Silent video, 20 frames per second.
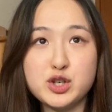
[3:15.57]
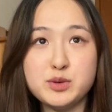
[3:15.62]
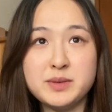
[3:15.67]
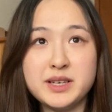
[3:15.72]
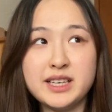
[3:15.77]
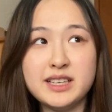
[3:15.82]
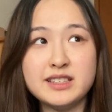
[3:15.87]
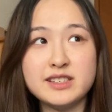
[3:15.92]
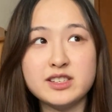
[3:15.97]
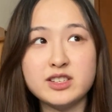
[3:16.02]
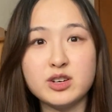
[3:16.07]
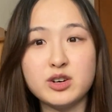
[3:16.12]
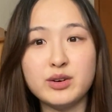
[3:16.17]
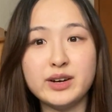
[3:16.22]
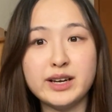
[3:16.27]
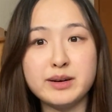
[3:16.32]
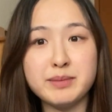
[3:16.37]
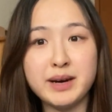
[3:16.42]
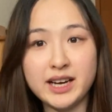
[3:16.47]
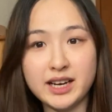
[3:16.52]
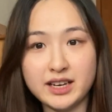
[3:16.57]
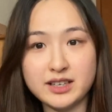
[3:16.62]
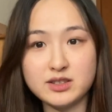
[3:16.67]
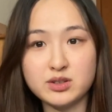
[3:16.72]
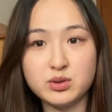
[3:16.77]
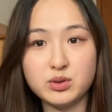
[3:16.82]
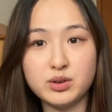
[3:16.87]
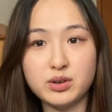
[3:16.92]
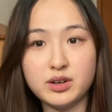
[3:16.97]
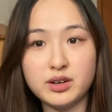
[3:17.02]
means, so in my high
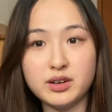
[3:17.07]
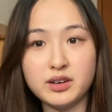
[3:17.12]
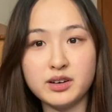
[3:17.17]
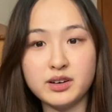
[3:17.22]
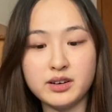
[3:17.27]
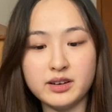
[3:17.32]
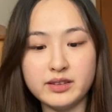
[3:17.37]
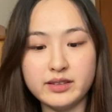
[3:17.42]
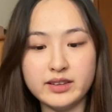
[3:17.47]
school,